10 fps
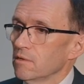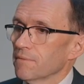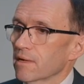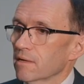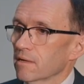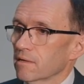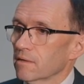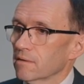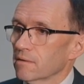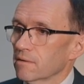
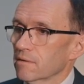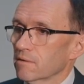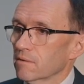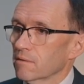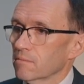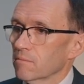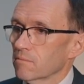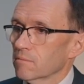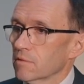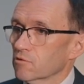
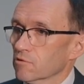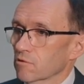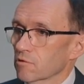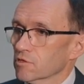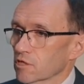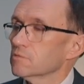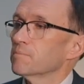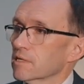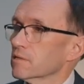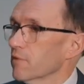The technology is
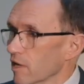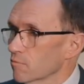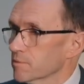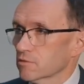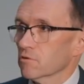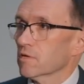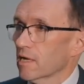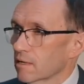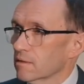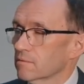being developed, it's not
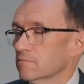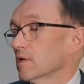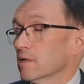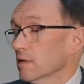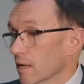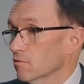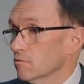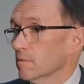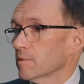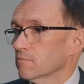here really
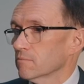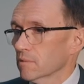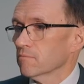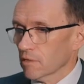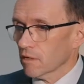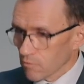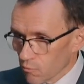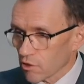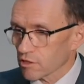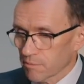now. I mean, we know it
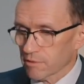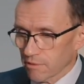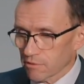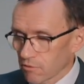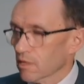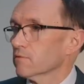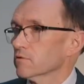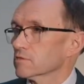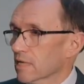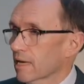works, but it's not here
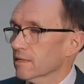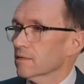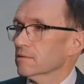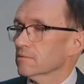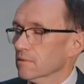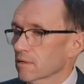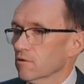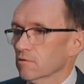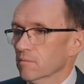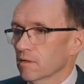on scale and on the
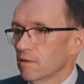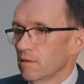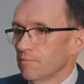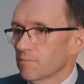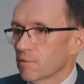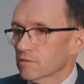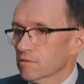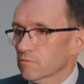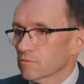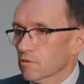economy.
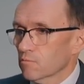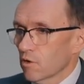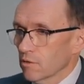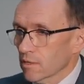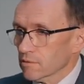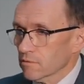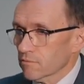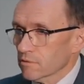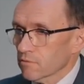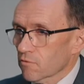So one
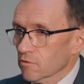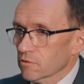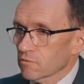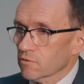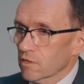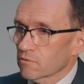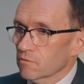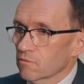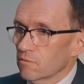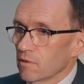answer is, of course, to try
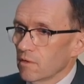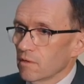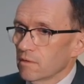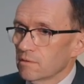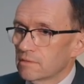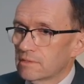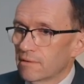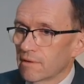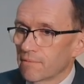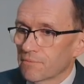to
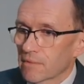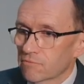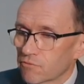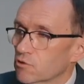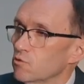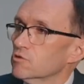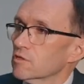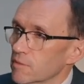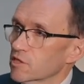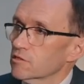reduce
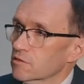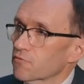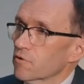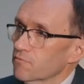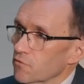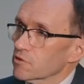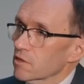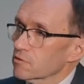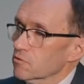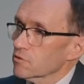emissions from
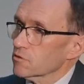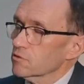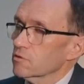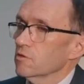fossil sources.